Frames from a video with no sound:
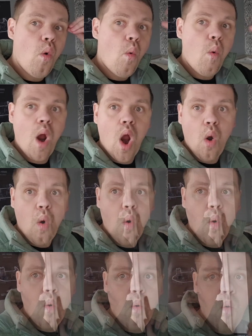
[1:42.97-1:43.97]
Whew.
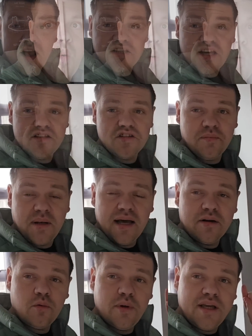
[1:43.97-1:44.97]
Slight change of
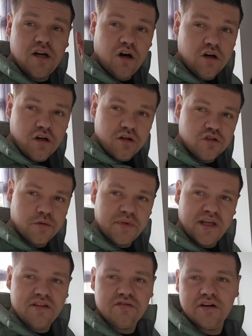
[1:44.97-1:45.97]
plan. We can't go and drop
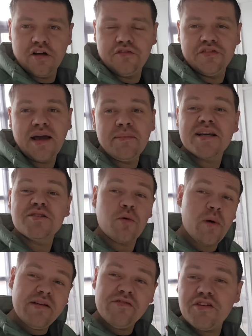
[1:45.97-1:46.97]
the A3 off yet because we're
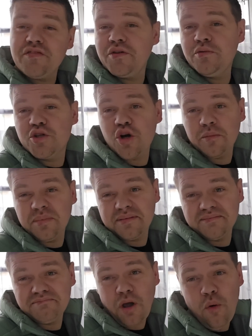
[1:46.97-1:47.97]
waiting for a food shop.
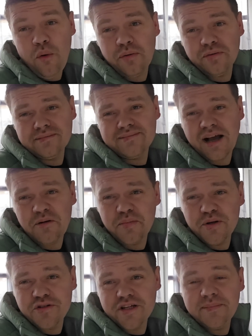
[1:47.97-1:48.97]
Oh, how
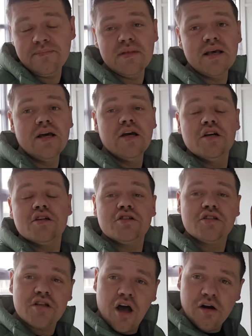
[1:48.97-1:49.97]
bougie.
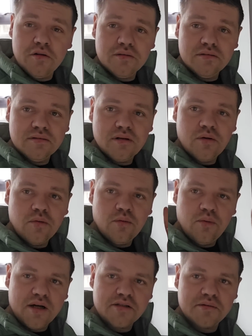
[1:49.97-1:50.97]
So
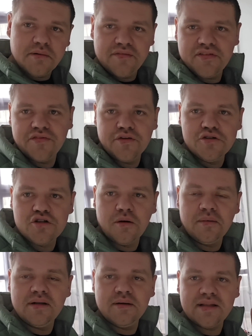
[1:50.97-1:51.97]
whilst we wait for the food
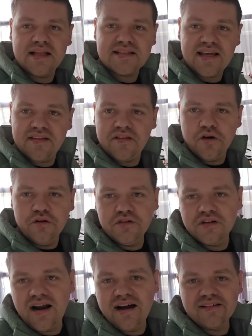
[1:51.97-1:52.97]
shop, let's get the
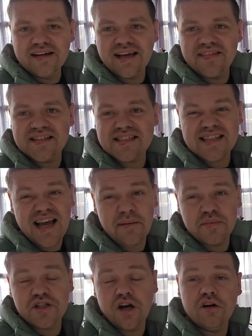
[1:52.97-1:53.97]
hoover out, get this
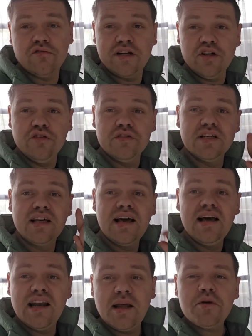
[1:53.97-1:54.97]
capture re-hoovered.
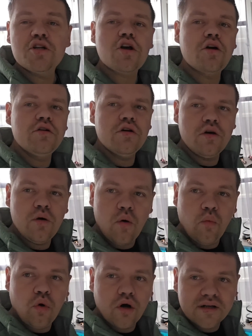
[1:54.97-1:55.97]
Let me show you
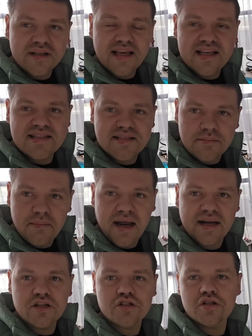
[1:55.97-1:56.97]
what kids
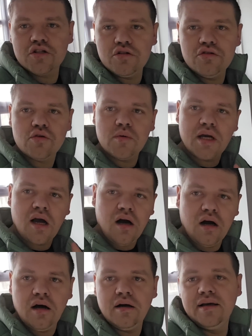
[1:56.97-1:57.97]
manage to do to a
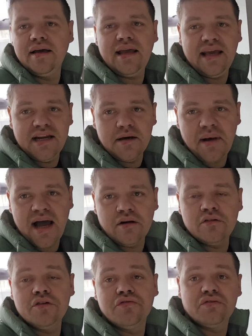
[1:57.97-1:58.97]
car in a
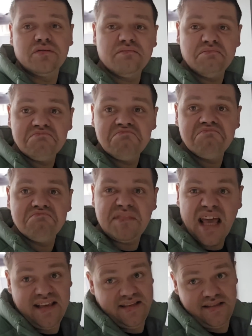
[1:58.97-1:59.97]
matter of
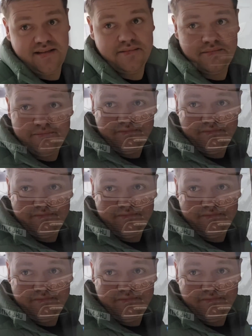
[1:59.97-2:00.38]
days.